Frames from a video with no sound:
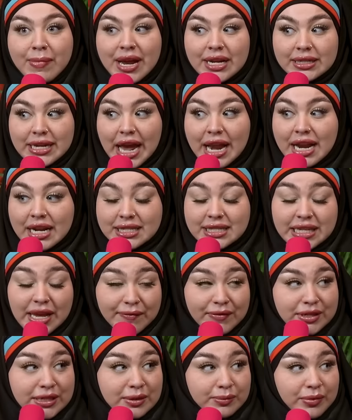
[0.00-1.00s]
my dad has
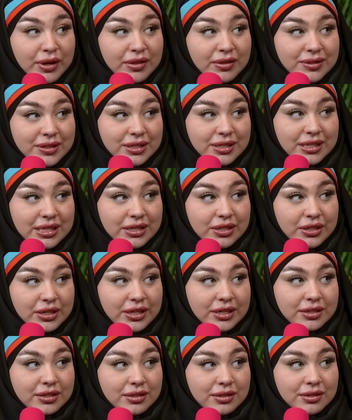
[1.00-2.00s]
17 brothers and
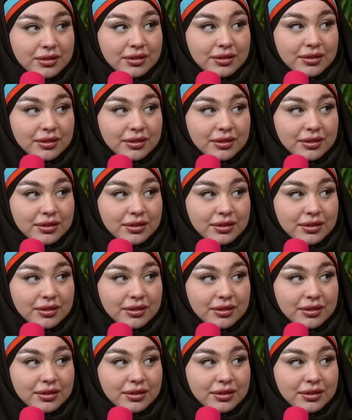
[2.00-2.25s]
sisters.